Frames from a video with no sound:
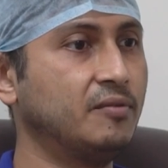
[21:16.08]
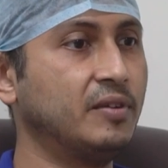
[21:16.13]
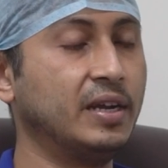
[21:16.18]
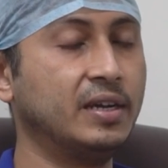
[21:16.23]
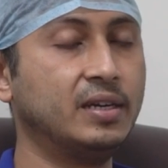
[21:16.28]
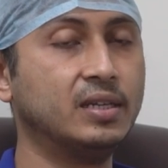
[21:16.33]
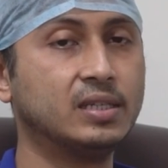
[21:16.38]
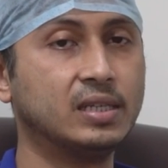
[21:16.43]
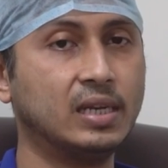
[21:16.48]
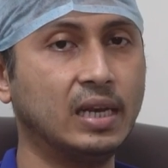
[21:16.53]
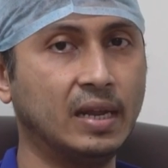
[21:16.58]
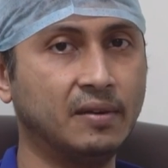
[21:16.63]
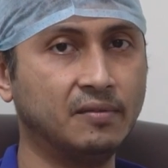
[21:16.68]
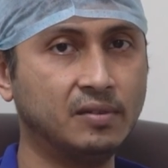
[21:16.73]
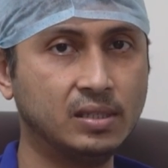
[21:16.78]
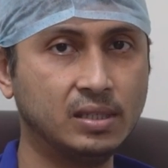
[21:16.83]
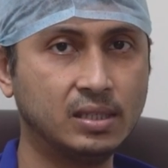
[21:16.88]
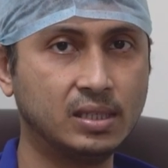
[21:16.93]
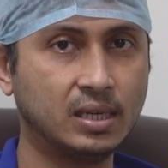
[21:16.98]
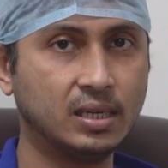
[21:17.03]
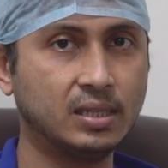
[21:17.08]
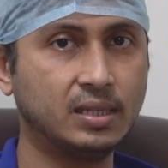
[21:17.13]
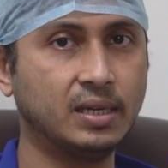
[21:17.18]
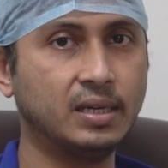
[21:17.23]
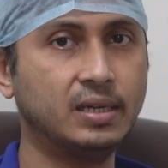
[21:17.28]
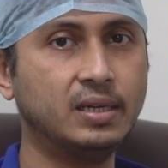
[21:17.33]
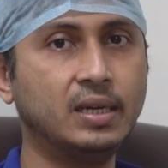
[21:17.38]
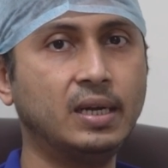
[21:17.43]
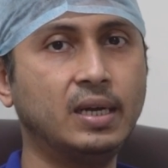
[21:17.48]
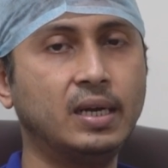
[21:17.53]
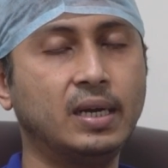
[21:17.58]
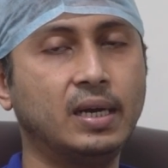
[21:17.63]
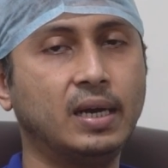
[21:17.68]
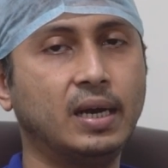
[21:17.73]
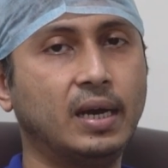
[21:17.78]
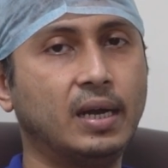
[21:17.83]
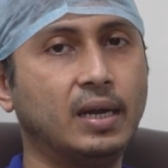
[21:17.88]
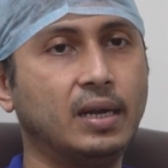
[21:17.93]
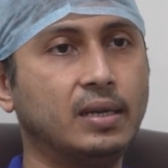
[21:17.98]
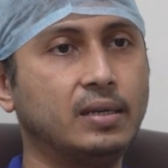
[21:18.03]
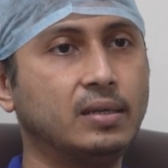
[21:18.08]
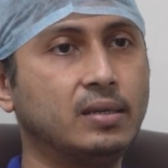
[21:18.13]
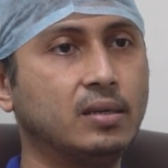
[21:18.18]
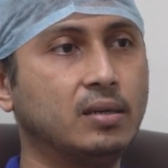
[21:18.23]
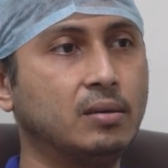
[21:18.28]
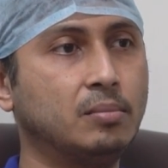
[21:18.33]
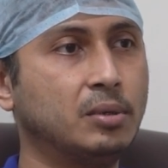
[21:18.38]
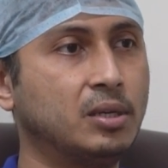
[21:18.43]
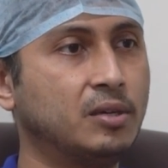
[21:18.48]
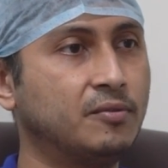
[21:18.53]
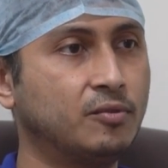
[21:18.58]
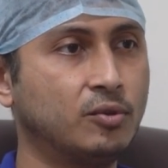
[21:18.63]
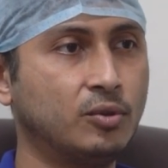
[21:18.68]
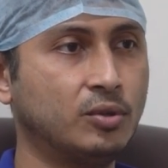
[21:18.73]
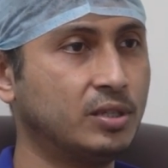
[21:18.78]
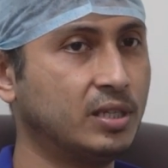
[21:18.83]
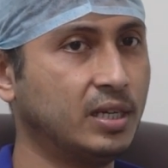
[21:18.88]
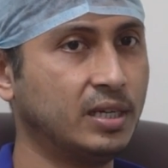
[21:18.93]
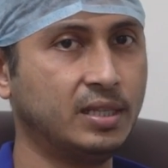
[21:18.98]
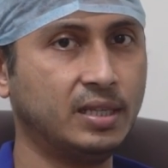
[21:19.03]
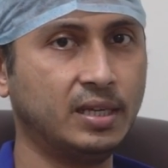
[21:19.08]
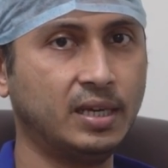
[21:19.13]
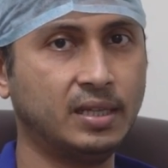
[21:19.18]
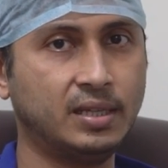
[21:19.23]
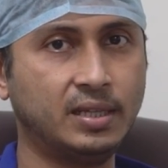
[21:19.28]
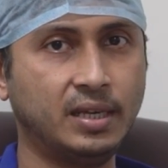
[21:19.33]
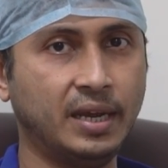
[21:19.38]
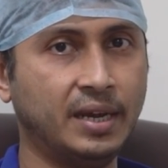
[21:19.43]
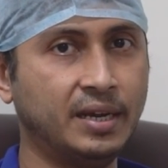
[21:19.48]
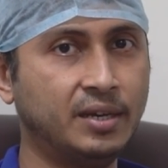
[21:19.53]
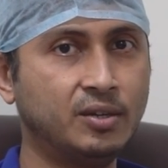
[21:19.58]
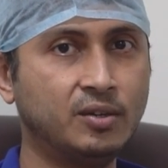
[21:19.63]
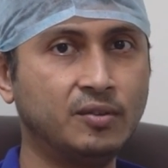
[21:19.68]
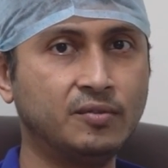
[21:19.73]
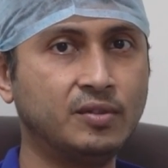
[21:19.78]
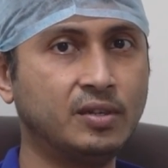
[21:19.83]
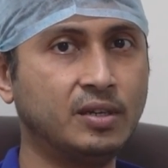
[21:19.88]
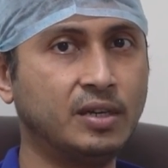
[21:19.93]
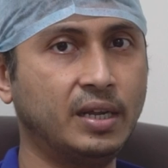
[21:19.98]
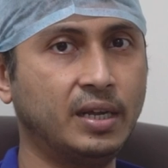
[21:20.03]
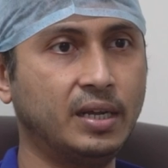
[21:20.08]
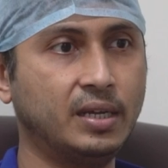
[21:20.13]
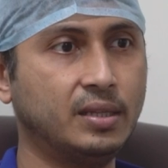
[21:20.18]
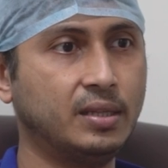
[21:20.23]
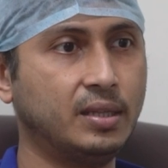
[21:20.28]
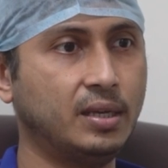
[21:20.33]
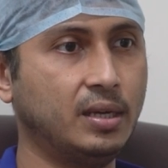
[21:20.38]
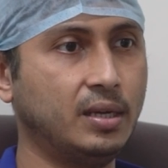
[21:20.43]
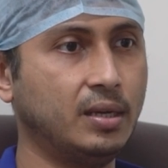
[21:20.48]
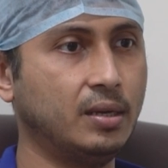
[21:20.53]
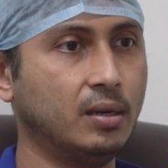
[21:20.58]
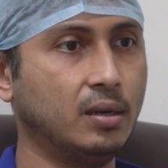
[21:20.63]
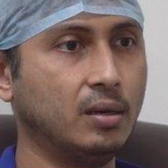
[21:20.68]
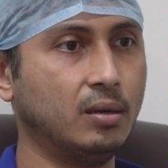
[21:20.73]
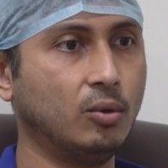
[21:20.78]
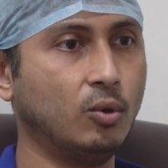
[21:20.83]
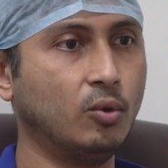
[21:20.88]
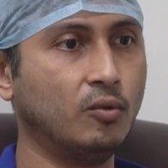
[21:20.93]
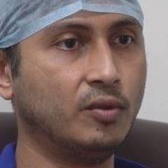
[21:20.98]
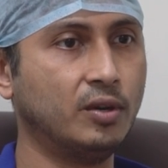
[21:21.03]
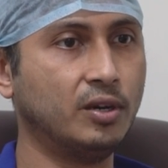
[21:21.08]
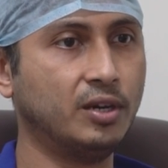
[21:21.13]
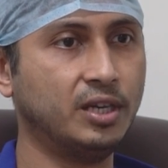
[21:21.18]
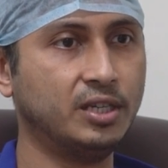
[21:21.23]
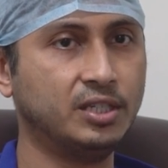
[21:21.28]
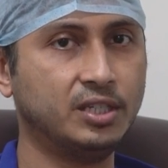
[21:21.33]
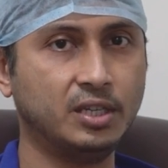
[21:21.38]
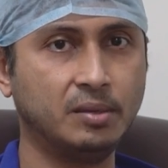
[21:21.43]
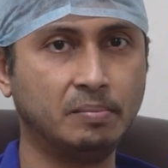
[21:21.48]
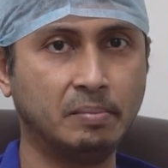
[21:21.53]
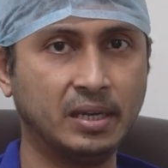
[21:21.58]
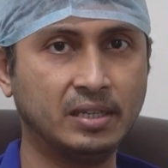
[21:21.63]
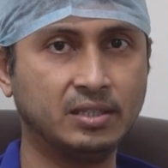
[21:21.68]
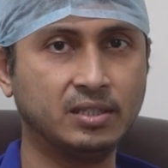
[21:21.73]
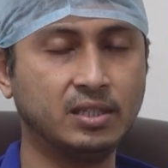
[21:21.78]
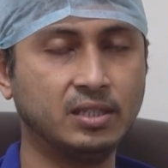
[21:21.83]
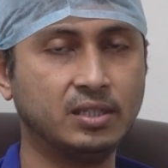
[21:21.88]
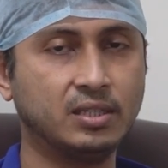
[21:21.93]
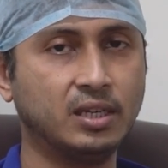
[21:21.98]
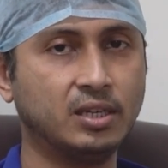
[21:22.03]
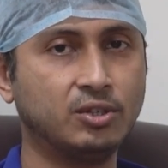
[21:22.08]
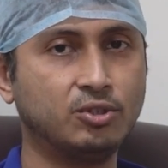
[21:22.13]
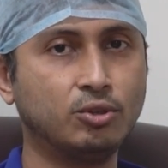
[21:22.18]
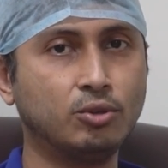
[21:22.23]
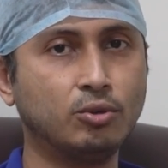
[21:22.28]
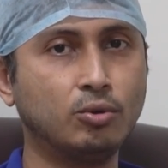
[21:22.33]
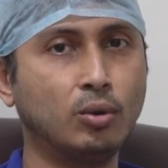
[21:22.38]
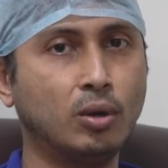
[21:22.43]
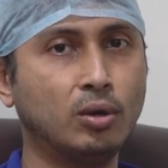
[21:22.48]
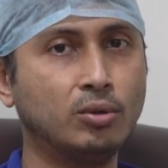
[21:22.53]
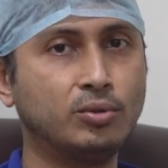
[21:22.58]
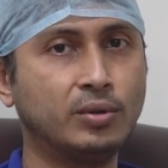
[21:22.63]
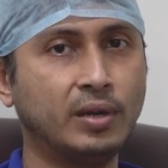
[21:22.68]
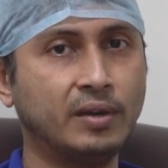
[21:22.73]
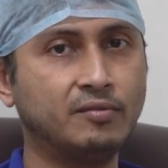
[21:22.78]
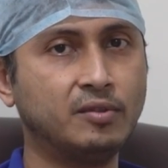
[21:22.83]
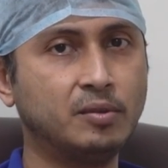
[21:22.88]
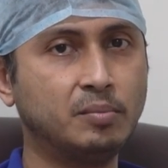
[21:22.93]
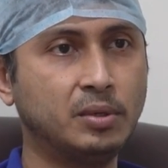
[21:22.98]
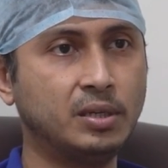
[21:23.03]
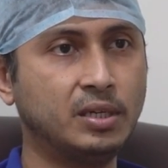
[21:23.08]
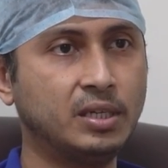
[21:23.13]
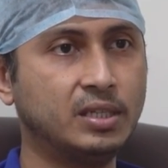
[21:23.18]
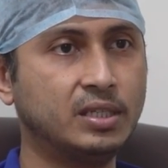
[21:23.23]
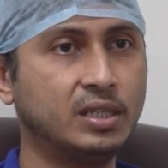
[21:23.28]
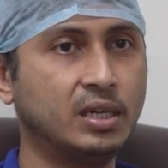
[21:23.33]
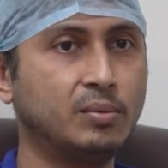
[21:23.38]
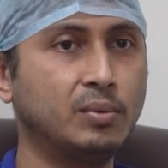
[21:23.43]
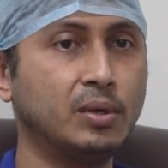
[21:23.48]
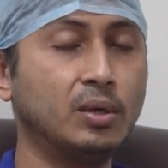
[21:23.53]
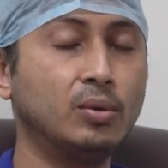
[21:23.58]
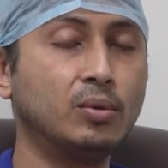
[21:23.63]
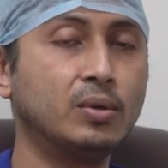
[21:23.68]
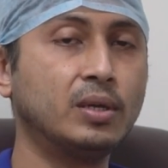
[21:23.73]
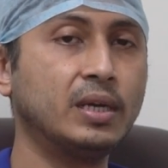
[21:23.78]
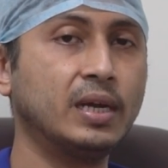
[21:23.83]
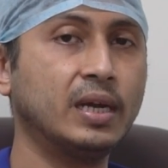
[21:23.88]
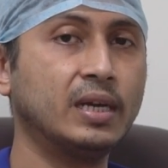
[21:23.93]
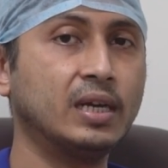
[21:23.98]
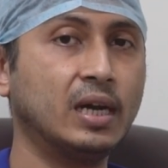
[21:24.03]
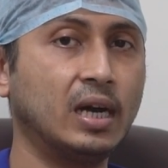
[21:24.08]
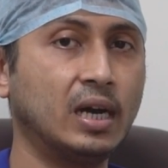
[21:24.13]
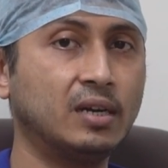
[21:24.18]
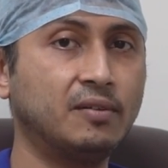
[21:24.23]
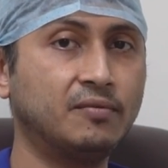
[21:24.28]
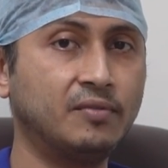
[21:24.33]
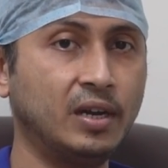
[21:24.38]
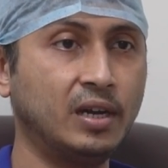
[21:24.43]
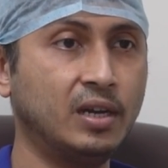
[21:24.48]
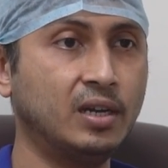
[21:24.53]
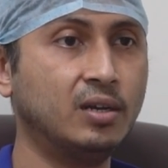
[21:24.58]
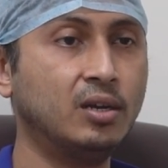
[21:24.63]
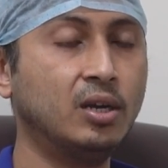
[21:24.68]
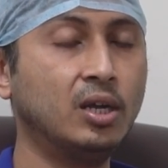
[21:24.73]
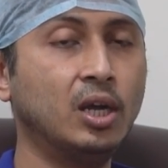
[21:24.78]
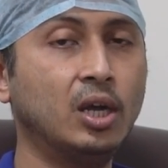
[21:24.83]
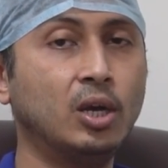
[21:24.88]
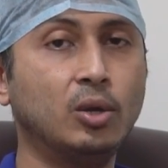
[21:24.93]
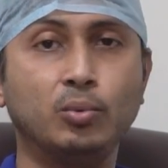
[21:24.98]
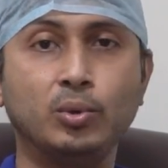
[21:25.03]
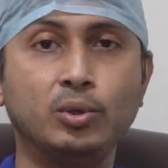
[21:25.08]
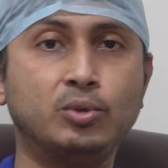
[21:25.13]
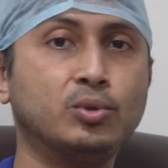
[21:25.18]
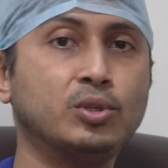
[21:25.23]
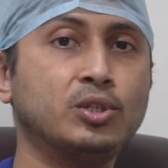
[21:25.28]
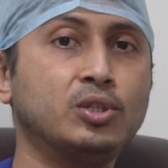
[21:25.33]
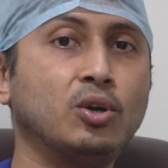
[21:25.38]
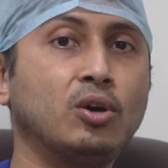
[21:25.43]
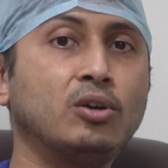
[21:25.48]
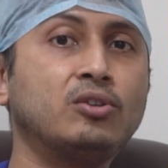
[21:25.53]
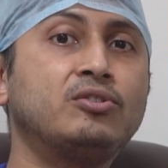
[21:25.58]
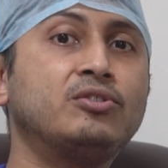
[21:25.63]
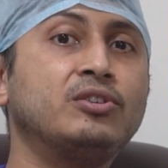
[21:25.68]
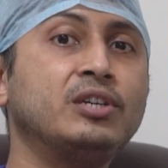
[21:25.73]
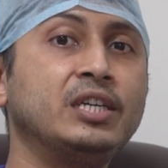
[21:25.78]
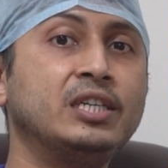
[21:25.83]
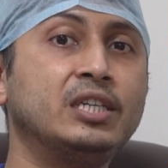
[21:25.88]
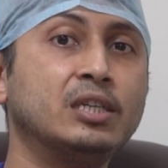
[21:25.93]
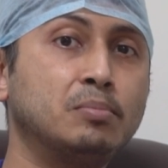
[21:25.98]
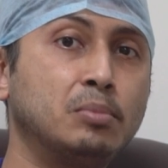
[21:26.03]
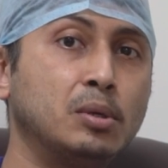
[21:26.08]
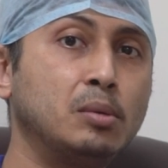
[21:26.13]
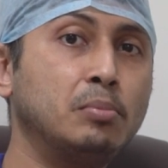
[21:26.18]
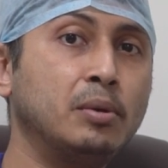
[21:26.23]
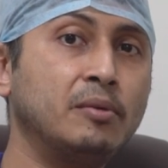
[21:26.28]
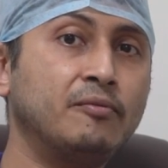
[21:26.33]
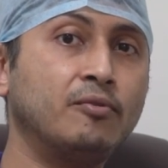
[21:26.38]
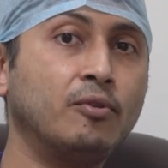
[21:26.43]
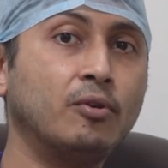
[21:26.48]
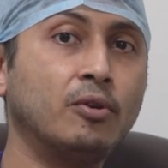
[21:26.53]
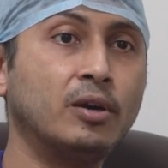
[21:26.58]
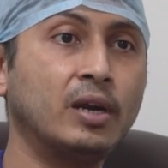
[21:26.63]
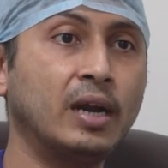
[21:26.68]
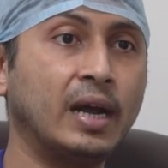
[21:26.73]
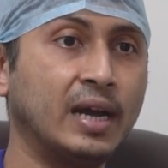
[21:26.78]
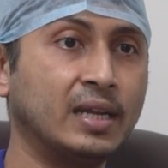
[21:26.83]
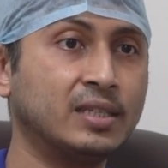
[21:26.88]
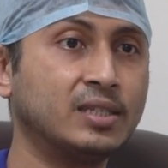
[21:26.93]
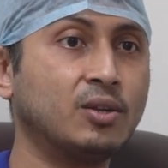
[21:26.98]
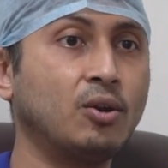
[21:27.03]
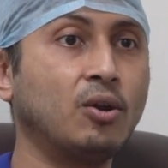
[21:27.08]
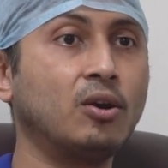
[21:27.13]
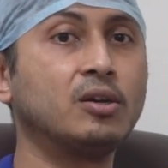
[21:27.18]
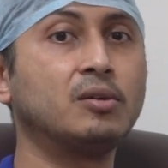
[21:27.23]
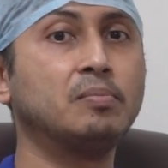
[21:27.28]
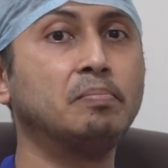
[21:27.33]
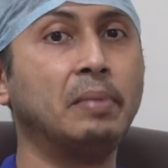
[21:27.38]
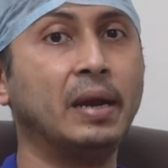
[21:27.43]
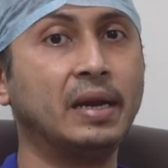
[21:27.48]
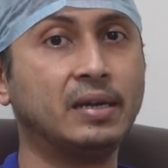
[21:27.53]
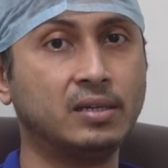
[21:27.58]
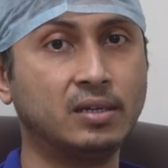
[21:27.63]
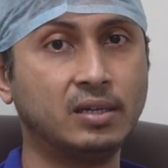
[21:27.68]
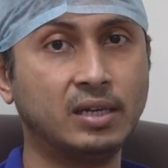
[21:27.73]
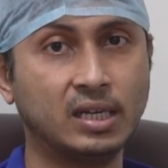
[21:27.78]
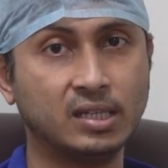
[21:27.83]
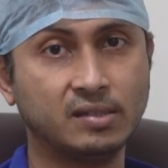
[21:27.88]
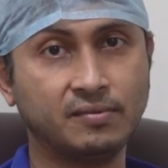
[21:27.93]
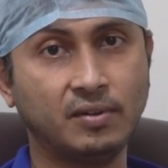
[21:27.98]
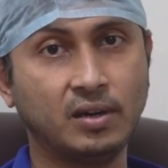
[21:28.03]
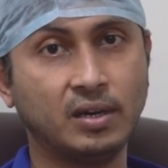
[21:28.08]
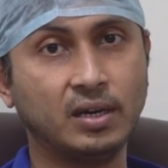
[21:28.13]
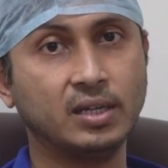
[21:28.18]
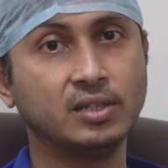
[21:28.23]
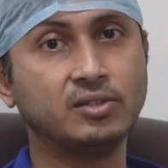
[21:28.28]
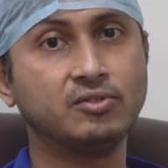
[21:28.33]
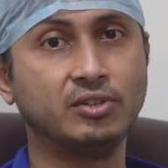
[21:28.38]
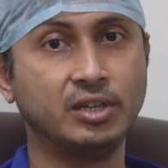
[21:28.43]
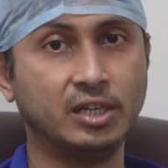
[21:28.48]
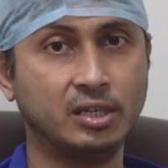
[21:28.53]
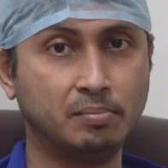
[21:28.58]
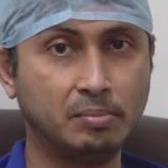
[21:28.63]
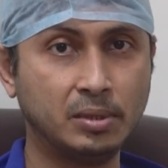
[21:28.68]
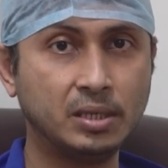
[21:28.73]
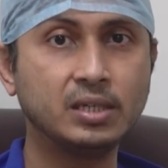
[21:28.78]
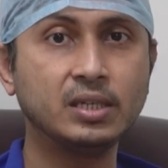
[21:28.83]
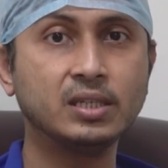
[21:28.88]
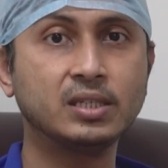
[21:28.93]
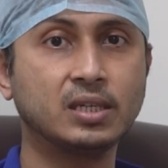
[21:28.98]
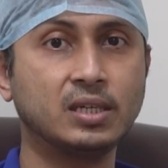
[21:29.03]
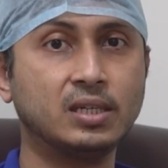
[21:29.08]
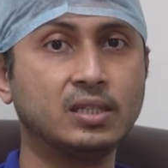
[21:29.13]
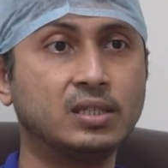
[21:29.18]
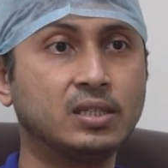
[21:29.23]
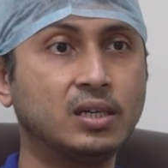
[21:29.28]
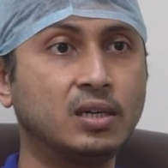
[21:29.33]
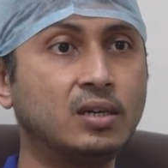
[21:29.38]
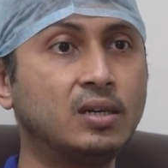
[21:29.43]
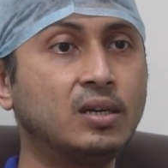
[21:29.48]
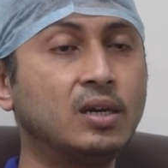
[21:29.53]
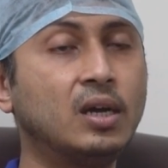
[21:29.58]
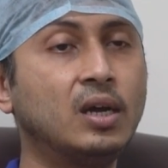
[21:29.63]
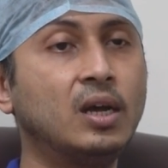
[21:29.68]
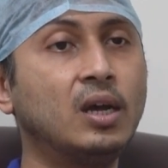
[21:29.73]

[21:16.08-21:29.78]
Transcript: various levels are there. And but of course, I think at the end of the day, the overreaching message that should go out to everybody is that we are looking at heart failure, which was not treatable before, has got better as far as treatment is concerned.